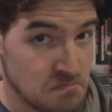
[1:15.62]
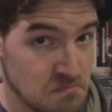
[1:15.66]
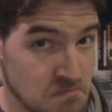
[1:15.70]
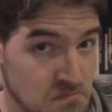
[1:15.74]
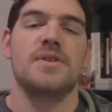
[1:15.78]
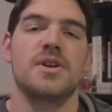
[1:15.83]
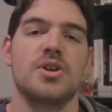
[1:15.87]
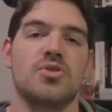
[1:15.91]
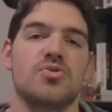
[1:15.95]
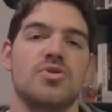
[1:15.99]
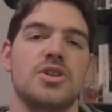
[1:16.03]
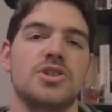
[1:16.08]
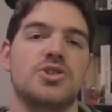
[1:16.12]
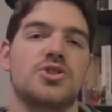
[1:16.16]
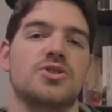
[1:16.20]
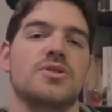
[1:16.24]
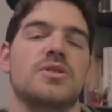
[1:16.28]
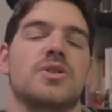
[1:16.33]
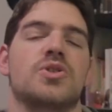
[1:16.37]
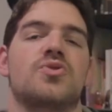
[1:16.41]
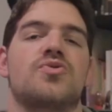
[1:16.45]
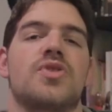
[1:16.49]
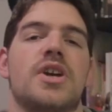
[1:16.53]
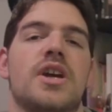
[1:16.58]
The
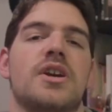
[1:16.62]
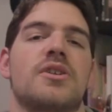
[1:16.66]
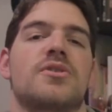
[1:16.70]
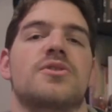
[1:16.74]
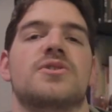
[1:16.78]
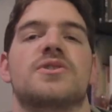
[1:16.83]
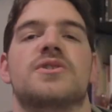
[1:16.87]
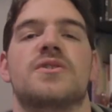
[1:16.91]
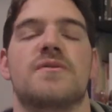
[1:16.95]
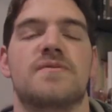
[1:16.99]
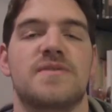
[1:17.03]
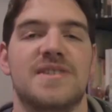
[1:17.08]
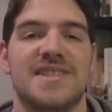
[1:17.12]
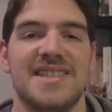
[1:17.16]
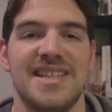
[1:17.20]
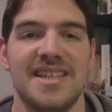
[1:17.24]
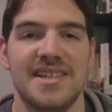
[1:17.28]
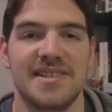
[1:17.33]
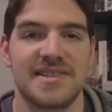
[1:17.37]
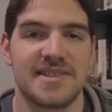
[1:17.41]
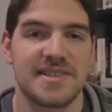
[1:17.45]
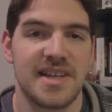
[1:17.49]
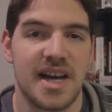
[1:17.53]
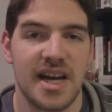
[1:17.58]
original creators of
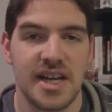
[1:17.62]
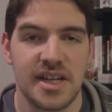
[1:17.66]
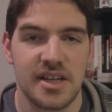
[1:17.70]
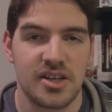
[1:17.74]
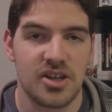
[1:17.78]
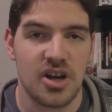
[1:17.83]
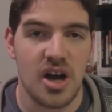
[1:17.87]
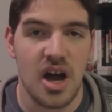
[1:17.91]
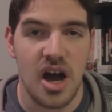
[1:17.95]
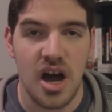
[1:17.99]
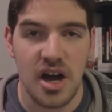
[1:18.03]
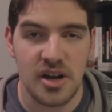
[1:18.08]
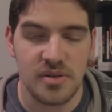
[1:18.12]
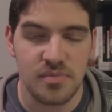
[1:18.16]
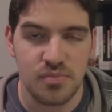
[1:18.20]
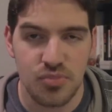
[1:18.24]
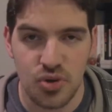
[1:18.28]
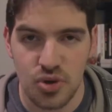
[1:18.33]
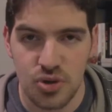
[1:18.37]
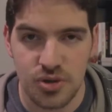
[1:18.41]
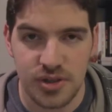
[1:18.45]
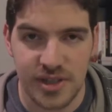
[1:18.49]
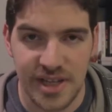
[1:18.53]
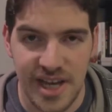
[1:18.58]
CSI are on
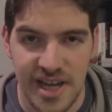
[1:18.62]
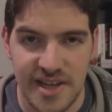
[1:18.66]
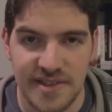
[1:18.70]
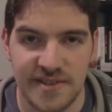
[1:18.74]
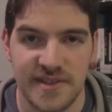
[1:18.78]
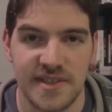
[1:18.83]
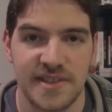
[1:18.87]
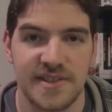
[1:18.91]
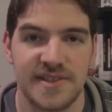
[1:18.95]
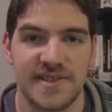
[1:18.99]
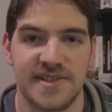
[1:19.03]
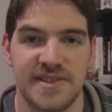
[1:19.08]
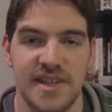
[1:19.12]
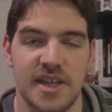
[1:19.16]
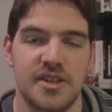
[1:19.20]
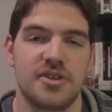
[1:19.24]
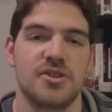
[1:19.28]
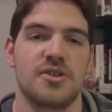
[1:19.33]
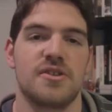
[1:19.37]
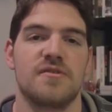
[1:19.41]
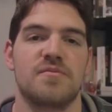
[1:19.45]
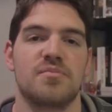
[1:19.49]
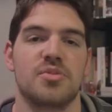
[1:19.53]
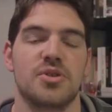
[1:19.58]
board as
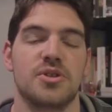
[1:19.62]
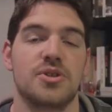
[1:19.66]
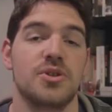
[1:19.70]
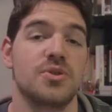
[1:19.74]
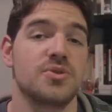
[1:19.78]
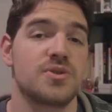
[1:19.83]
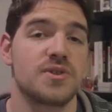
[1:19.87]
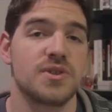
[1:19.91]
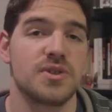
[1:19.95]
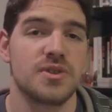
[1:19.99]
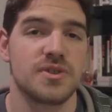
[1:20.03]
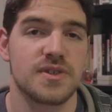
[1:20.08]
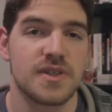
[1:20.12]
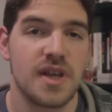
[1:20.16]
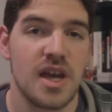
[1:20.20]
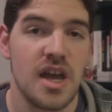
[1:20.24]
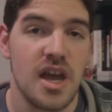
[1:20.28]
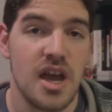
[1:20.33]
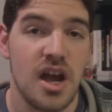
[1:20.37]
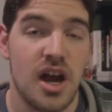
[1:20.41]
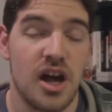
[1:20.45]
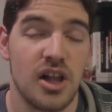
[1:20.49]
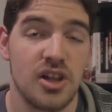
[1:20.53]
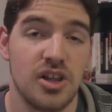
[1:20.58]
executive producers,
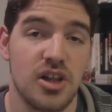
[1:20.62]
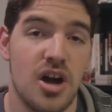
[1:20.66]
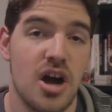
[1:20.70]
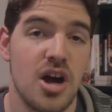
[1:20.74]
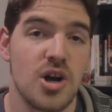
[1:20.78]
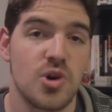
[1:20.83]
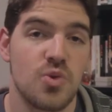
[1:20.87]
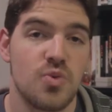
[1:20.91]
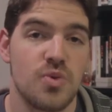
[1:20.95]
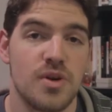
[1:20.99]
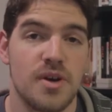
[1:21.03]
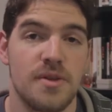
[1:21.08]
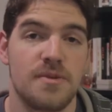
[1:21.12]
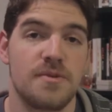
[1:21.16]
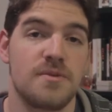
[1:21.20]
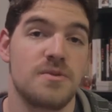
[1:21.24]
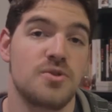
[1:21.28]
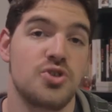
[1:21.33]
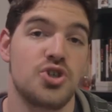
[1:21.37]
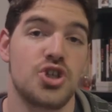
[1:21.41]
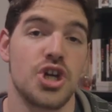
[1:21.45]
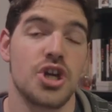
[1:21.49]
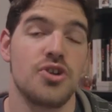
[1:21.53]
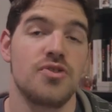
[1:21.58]
along
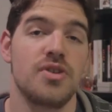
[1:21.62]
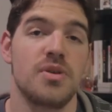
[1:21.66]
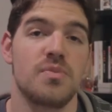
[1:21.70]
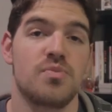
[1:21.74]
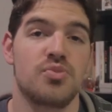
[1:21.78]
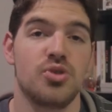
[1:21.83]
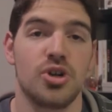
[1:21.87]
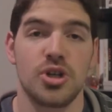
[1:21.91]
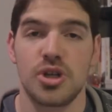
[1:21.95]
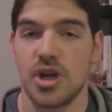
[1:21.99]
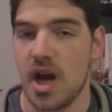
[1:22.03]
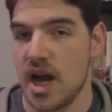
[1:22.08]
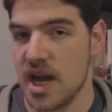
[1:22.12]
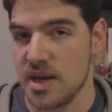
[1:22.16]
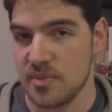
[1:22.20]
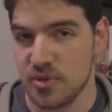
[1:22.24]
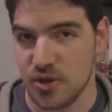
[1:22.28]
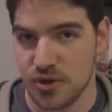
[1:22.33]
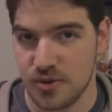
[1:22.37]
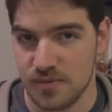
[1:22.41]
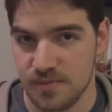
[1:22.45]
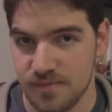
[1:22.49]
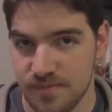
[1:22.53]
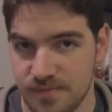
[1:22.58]
with Jerry
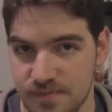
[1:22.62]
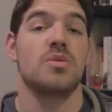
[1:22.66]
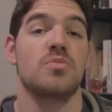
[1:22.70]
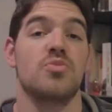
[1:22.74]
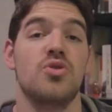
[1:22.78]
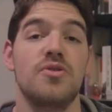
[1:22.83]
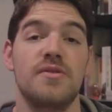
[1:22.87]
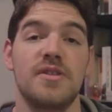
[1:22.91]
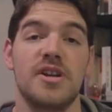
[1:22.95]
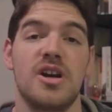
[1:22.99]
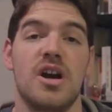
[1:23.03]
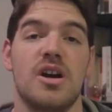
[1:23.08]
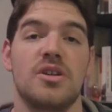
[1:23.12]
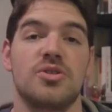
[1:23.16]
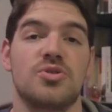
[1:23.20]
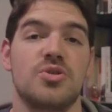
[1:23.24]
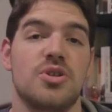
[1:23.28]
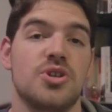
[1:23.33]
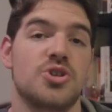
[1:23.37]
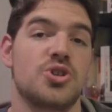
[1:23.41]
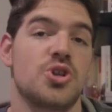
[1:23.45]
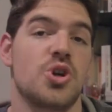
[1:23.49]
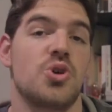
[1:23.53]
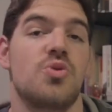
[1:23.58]
Bruckheimer. Moving on to
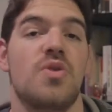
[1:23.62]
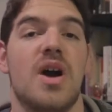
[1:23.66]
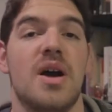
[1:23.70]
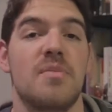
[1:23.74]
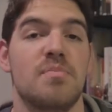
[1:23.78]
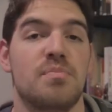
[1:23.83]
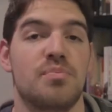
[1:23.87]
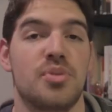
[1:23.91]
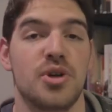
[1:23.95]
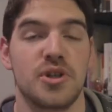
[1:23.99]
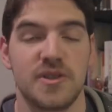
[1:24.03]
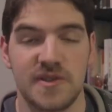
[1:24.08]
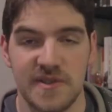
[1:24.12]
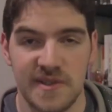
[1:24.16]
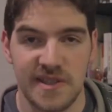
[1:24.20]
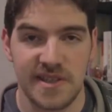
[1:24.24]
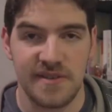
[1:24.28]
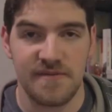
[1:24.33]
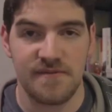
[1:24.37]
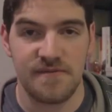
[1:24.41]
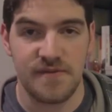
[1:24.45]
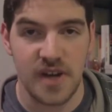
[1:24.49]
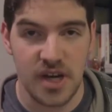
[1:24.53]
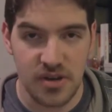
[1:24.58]
a show I'm
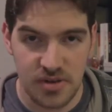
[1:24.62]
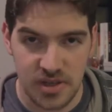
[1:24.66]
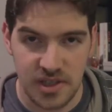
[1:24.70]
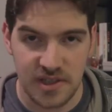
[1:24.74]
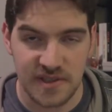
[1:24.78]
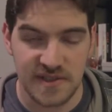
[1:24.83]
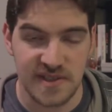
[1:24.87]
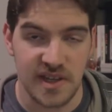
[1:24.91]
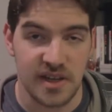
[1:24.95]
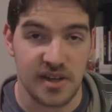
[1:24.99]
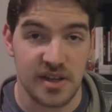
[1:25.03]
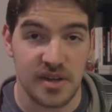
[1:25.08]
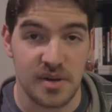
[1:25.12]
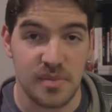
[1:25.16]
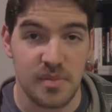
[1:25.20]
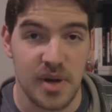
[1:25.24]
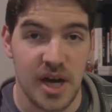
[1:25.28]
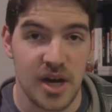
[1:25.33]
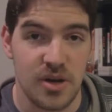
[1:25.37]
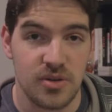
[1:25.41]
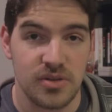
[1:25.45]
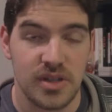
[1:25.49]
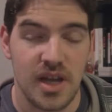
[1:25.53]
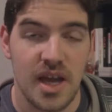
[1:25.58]
personally very excited
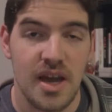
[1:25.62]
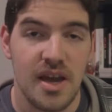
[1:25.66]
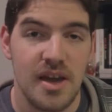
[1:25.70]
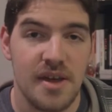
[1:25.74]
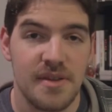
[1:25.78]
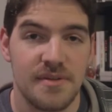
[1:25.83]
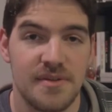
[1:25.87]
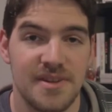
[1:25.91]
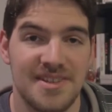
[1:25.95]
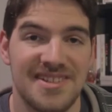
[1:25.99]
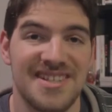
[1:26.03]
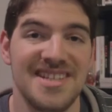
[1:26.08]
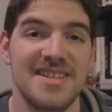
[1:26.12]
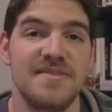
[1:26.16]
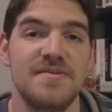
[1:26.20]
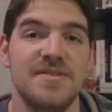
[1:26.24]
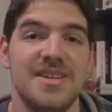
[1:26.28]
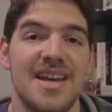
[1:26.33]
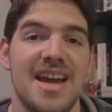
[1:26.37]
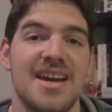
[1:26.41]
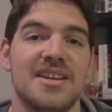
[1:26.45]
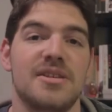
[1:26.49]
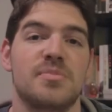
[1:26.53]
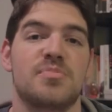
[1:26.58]
about, the
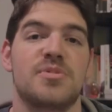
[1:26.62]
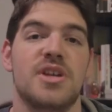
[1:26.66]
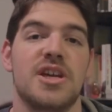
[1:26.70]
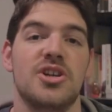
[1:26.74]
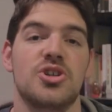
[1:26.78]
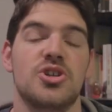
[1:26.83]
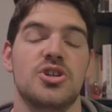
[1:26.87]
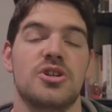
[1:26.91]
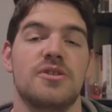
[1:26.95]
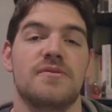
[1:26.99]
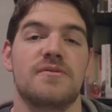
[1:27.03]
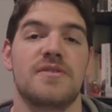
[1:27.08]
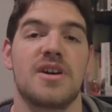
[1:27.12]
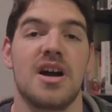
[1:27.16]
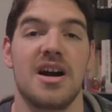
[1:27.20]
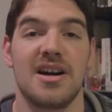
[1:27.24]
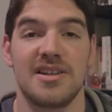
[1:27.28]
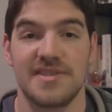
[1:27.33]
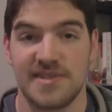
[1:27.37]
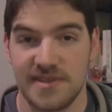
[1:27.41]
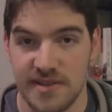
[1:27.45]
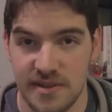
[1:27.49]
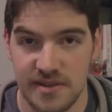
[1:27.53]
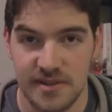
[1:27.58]
TV adaptation of
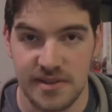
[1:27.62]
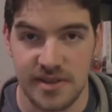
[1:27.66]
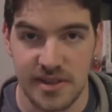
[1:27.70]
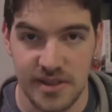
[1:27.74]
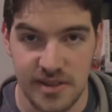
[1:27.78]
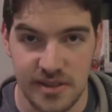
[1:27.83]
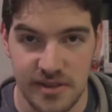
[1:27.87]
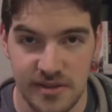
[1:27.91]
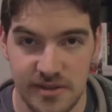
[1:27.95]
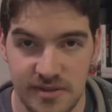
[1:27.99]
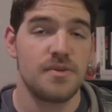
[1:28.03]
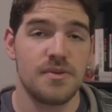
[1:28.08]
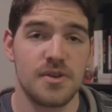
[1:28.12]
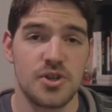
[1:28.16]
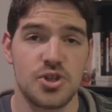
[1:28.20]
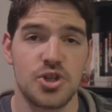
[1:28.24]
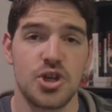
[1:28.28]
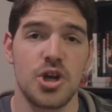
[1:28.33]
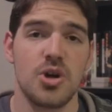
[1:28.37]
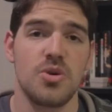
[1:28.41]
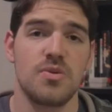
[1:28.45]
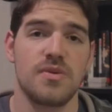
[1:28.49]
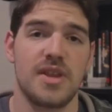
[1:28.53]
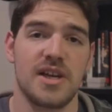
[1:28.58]
Constantine. The
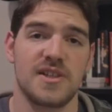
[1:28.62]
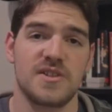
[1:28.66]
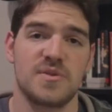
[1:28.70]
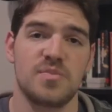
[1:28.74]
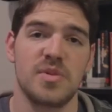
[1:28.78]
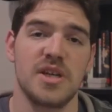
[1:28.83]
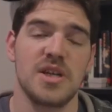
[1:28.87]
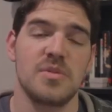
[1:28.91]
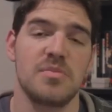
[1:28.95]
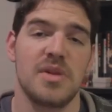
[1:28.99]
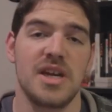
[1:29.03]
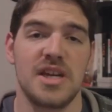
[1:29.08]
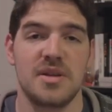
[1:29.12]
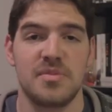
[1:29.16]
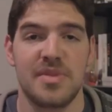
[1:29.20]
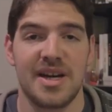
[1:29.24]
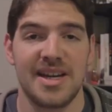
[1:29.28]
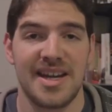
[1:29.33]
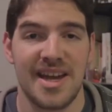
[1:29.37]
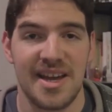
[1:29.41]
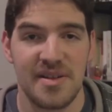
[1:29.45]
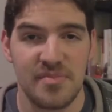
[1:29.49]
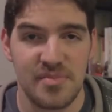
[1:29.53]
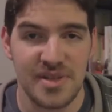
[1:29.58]
show that's being made
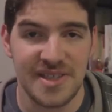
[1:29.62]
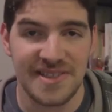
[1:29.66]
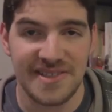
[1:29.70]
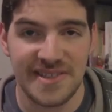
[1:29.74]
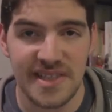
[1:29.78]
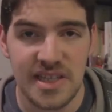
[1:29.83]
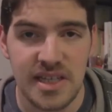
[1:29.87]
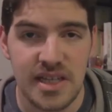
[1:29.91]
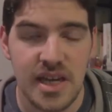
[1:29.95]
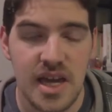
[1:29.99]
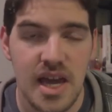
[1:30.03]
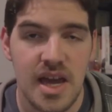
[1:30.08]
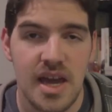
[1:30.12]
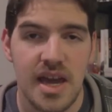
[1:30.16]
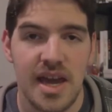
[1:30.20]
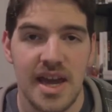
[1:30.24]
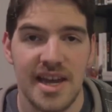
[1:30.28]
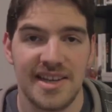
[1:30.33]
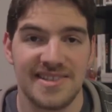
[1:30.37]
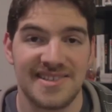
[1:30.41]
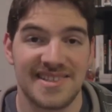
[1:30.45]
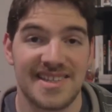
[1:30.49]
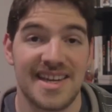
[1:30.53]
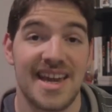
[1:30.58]
by NBC
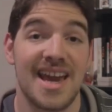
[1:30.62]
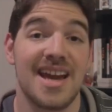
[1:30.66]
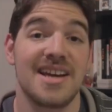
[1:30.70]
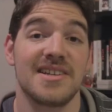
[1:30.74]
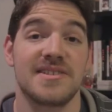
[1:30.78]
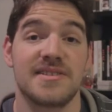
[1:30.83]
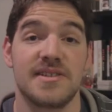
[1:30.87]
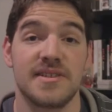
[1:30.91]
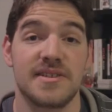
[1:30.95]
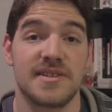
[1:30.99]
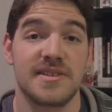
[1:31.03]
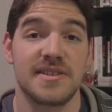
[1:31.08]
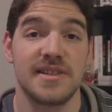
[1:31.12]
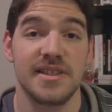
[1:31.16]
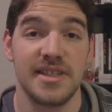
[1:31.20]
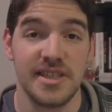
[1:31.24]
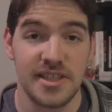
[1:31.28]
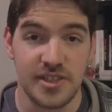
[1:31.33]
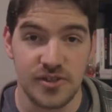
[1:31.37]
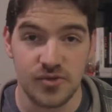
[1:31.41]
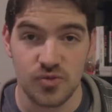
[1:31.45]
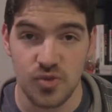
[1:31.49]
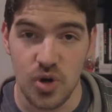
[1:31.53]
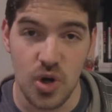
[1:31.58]
has cast its
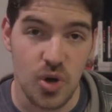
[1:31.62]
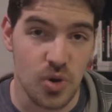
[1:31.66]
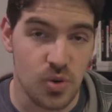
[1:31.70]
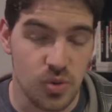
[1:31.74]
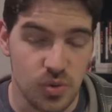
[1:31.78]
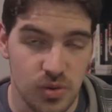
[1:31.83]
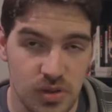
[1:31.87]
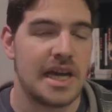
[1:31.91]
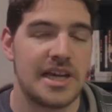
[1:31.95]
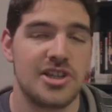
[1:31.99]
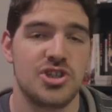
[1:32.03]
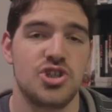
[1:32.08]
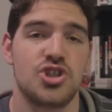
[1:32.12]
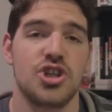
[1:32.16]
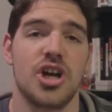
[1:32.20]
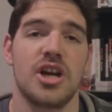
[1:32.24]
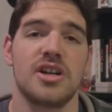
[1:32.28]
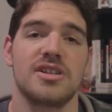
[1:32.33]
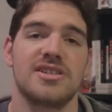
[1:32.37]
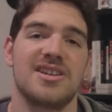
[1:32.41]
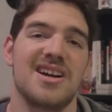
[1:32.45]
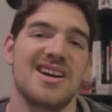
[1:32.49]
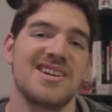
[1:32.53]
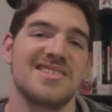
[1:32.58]
lead role, and
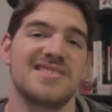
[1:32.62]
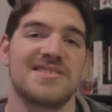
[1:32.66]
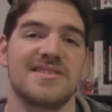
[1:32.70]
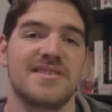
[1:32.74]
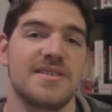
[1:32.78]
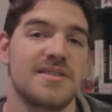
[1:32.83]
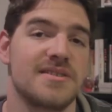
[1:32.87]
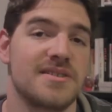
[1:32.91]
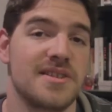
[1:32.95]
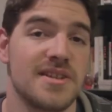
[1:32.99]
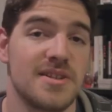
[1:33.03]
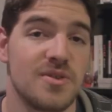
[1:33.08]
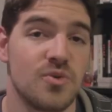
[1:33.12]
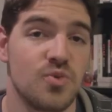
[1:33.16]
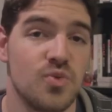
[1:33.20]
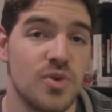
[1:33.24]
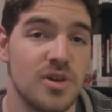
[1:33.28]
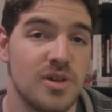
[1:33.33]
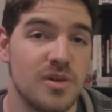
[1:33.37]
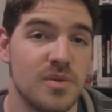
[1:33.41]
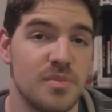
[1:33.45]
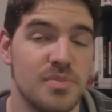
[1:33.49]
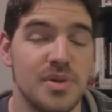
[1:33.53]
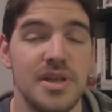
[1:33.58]
John Constantine
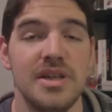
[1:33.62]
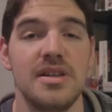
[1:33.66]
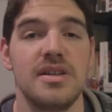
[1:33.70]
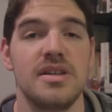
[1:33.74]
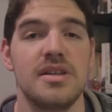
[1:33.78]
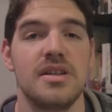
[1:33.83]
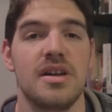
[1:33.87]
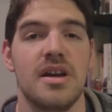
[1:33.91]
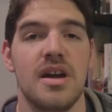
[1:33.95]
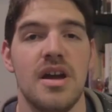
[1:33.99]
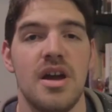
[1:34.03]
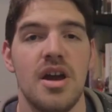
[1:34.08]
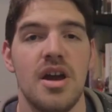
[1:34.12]
will be